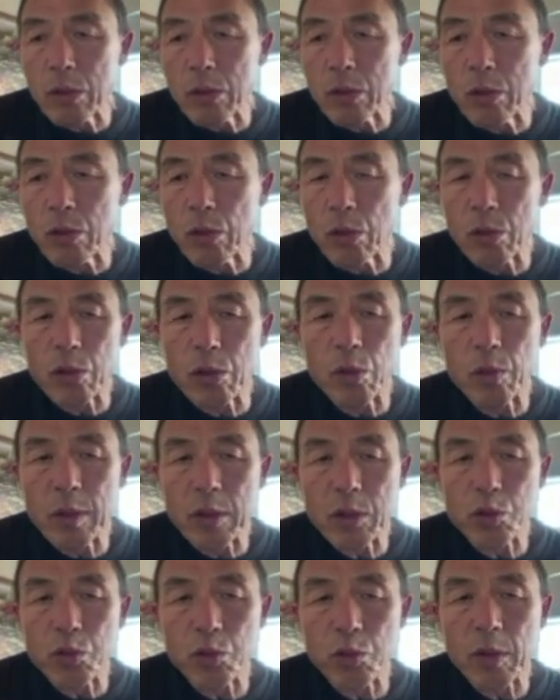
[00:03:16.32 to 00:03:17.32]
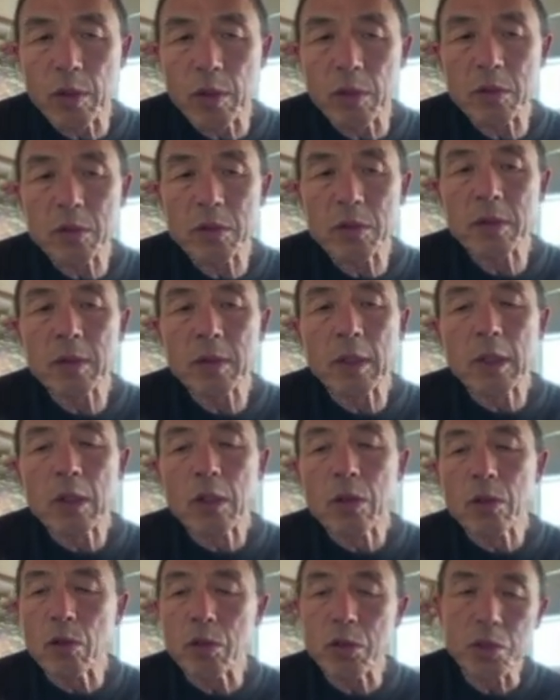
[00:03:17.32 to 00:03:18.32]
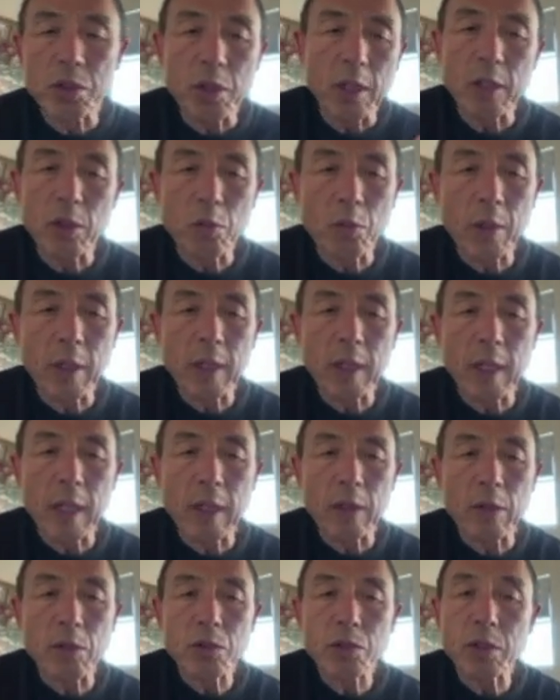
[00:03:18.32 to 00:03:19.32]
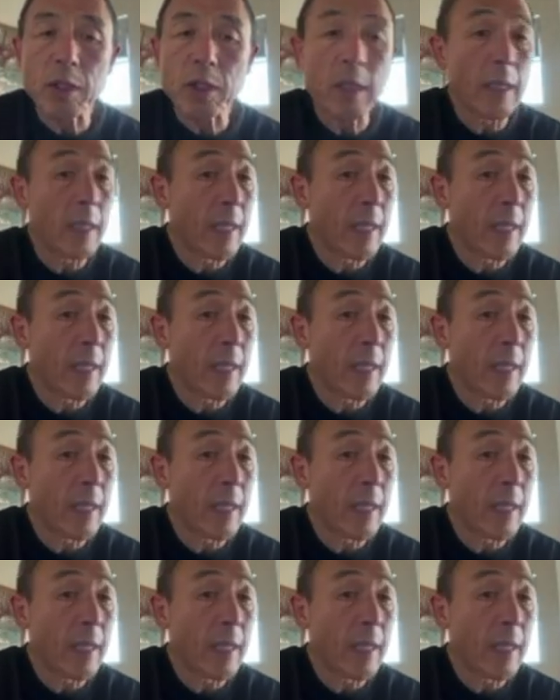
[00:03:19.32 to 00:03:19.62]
you're doing drills, you're generating energy.